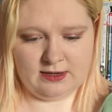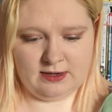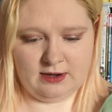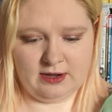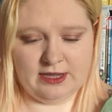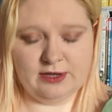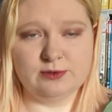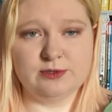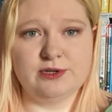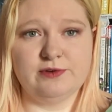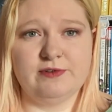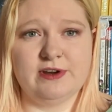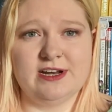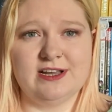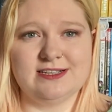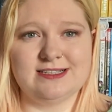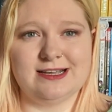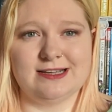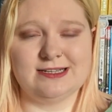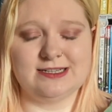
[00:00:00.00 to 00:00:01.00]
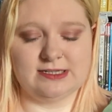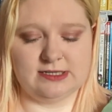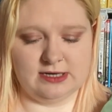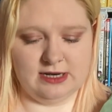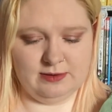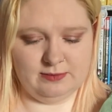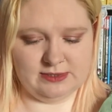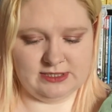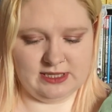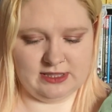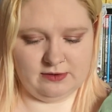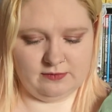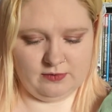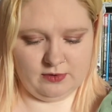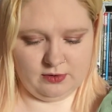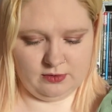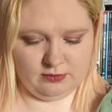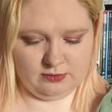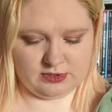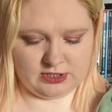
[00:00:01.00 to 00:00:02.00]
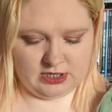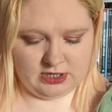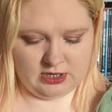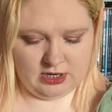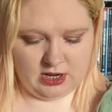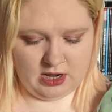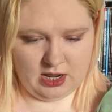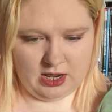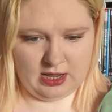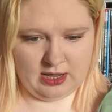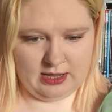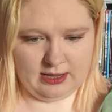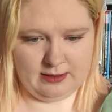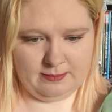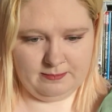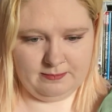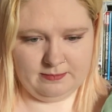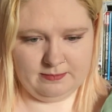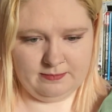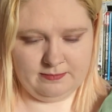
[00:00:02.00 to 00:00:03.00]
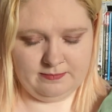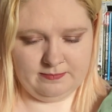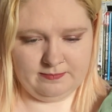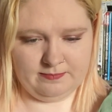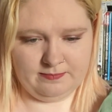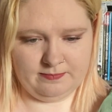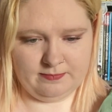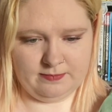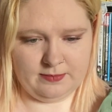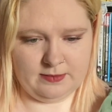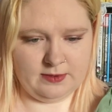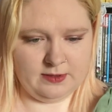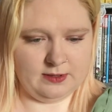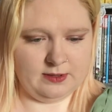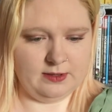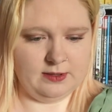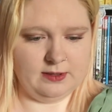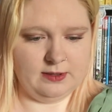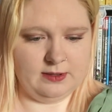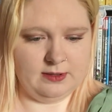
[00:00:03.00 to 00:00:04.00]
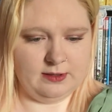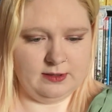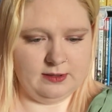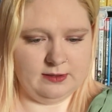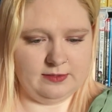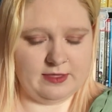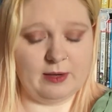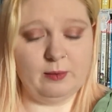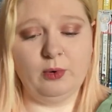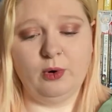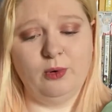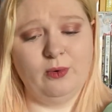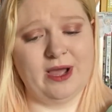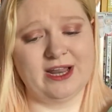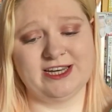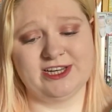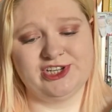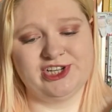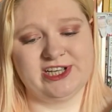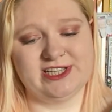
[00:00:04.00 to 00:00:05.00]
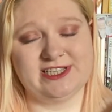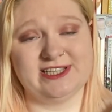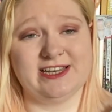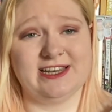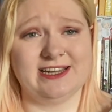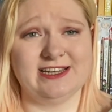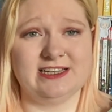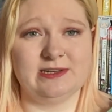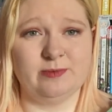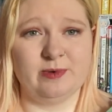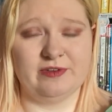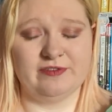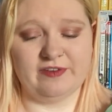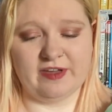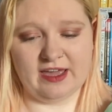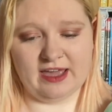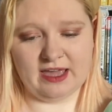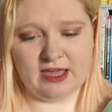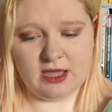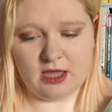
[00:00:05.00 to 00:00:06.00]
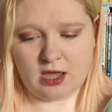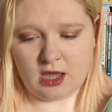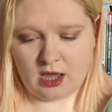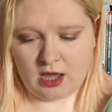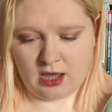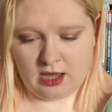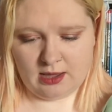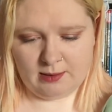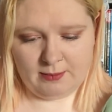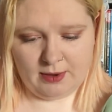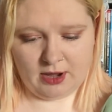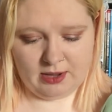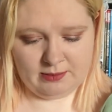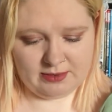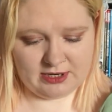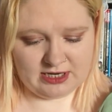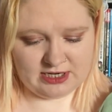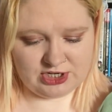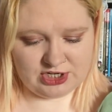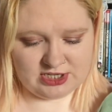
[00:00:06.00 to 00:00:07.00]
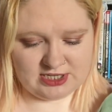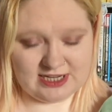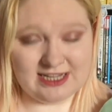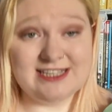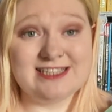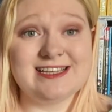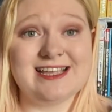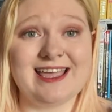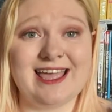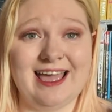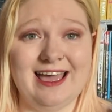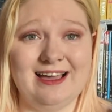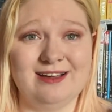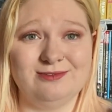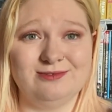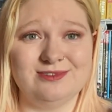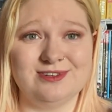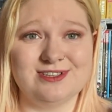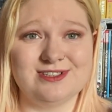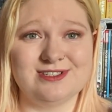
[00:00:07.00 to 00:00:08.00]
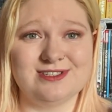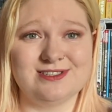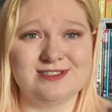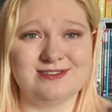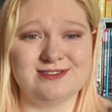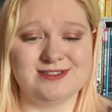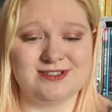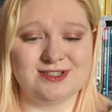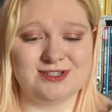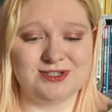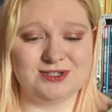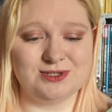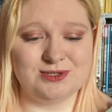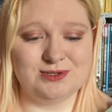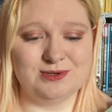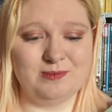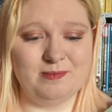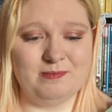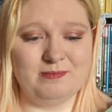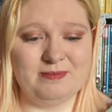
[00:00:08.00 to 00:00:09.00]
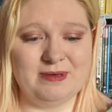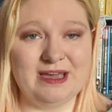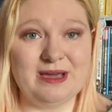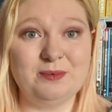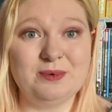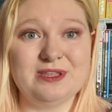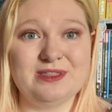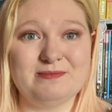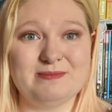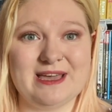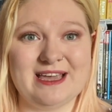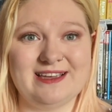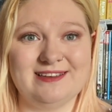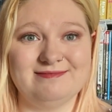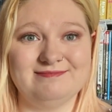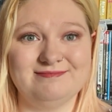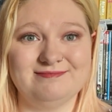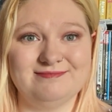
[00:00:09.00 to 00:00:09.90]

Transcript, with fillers: I also realized it was in the wrong order. Um, they were all added yesterday, to be fair. Um, I'm going to just need to count, so bear with me.